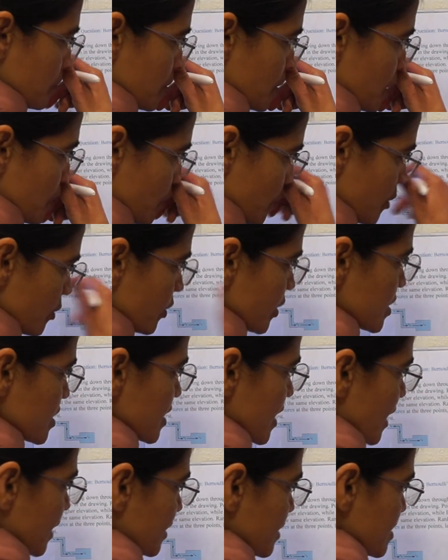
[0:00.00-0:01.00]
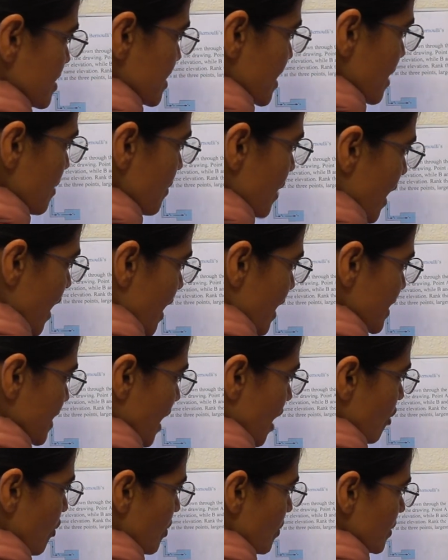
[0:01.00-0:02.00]
Even though it's at the same height,
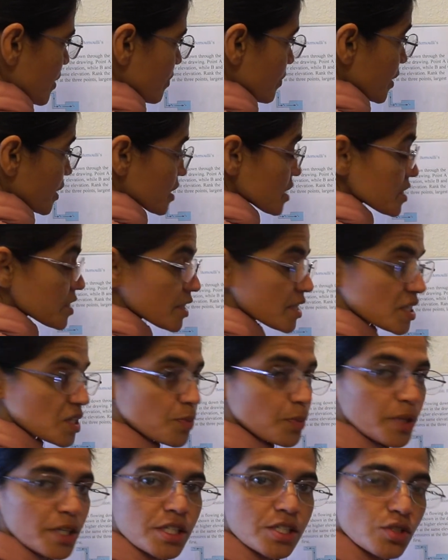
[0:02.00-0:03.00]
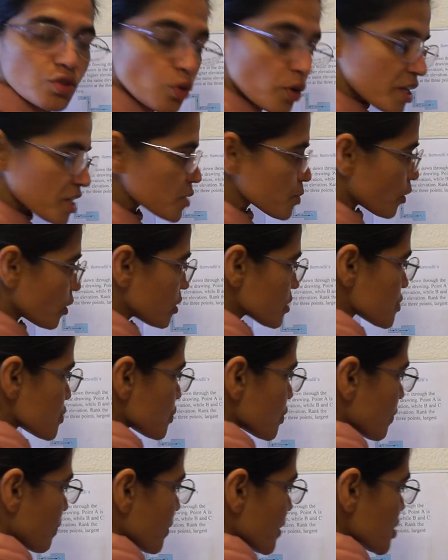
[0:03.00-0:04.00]
however, because the speed is so small, so
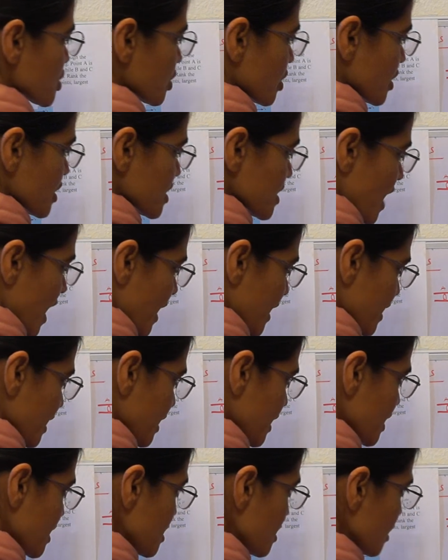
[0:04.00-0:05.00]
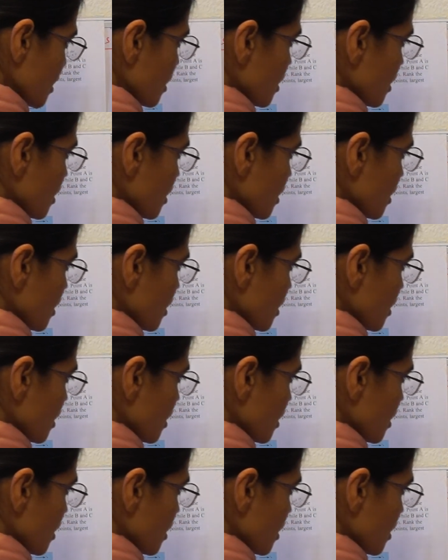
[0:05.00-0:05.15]
the pressure is high here.